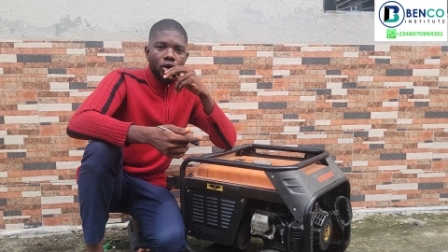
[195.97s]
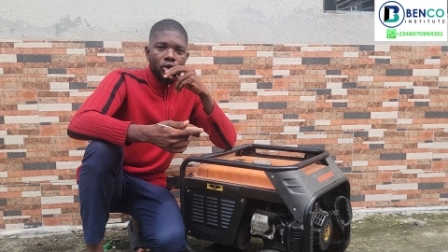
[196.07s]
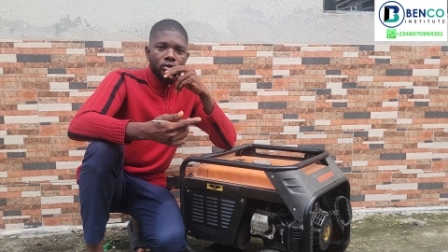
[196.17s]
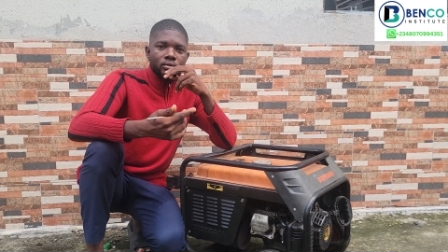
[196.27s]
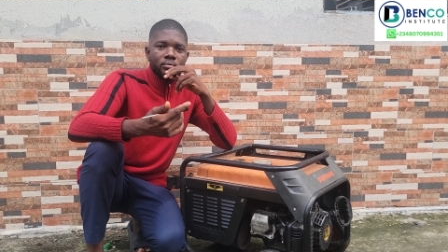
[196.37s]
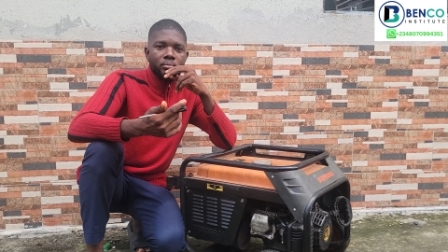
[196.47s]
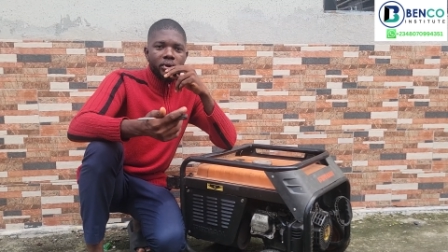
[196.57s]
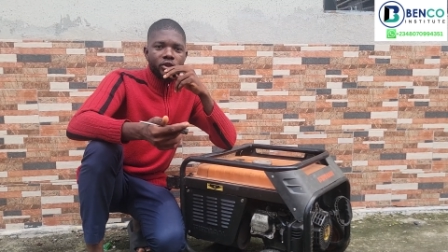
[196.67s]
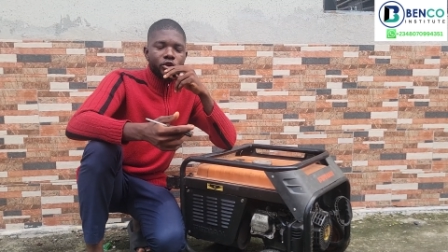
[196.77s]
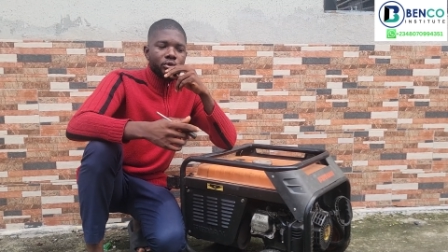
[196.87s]
on
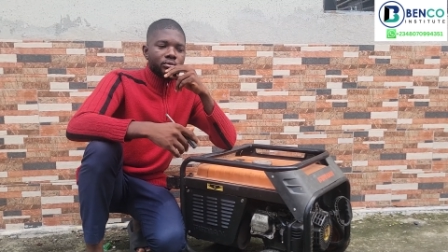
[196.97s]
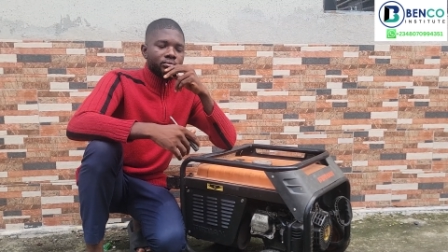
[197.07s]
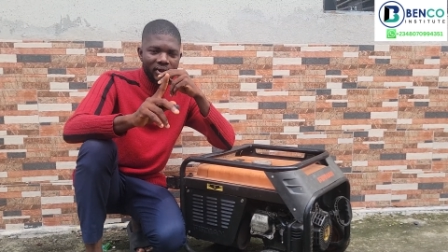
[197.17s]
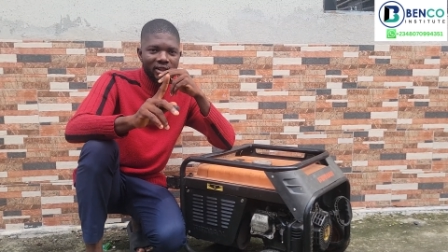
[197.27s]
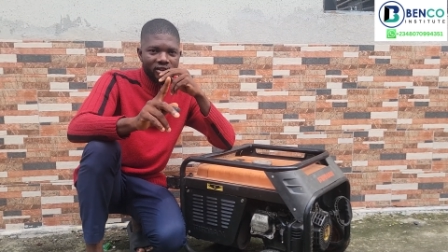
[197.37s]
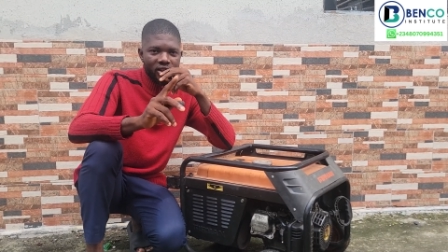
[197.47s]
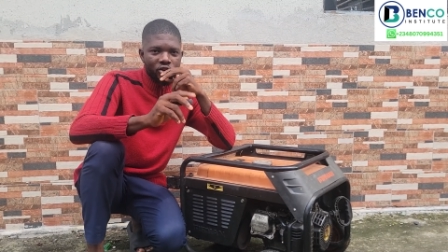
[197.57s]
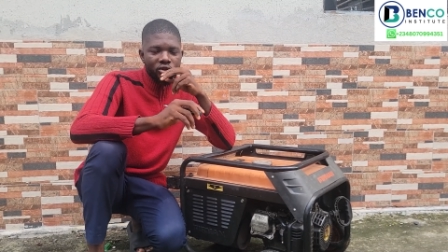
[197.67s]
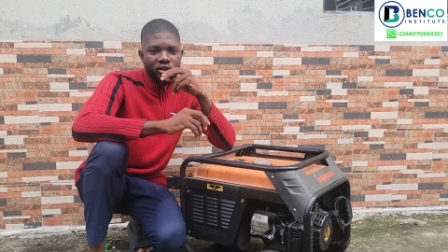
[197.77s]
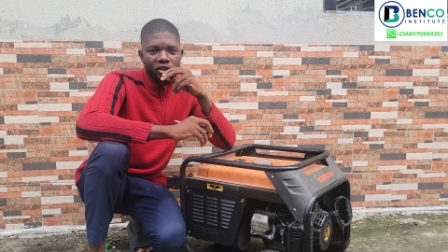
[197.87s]
petrol. The
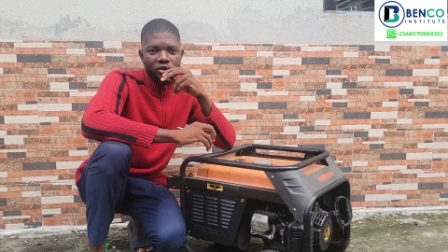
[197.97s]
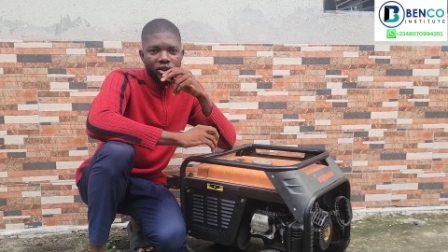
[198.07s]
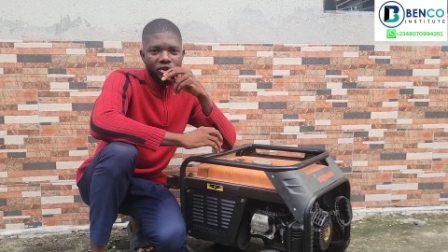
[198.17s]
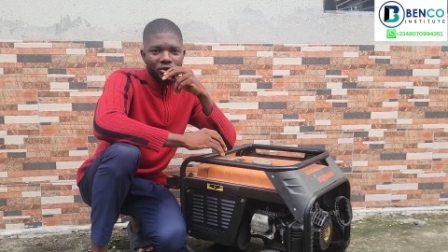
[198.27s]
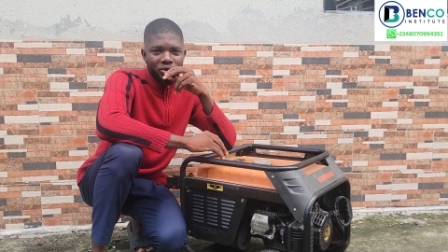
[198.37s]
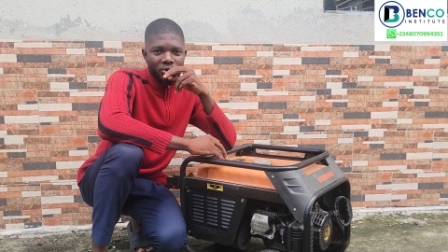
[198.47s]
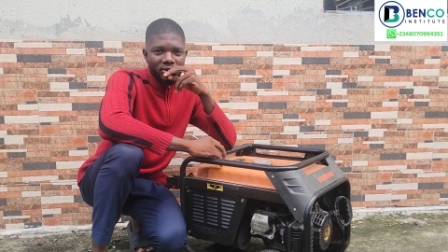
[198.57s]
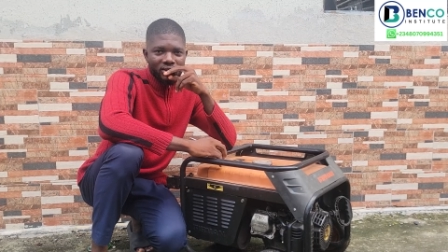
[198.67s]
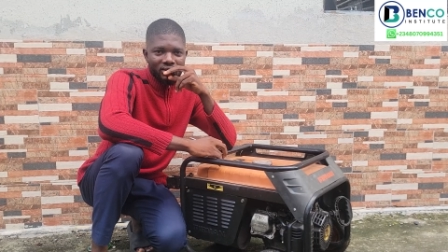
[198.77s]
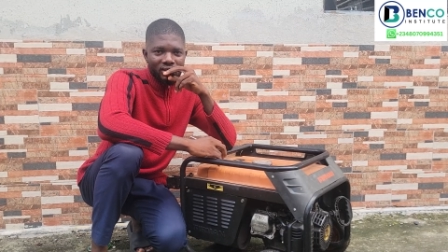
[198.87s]
second thing you need to do
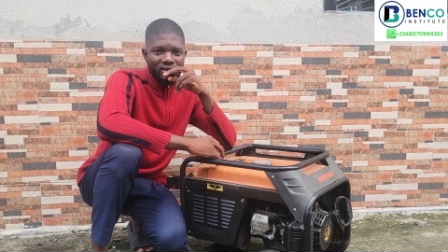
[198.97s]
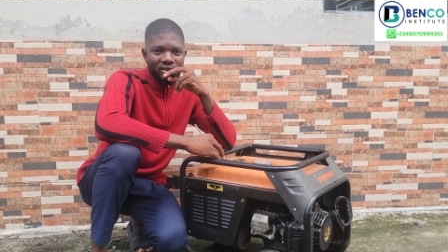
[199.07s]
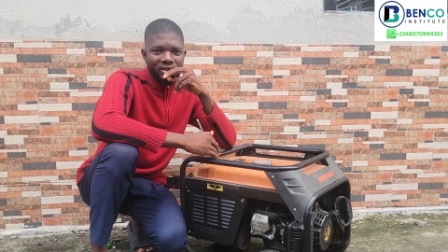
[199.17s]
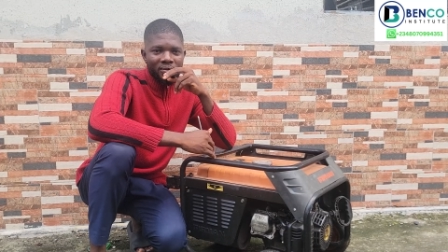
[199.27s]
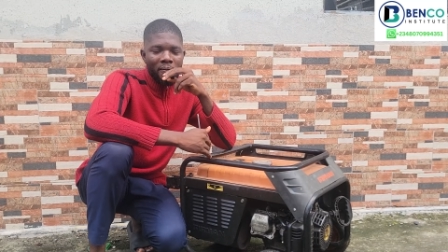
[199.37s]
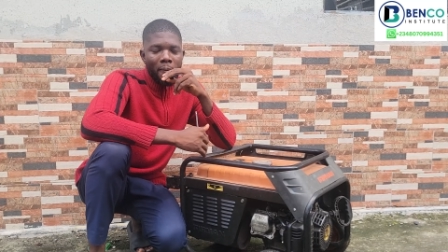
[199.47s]
is this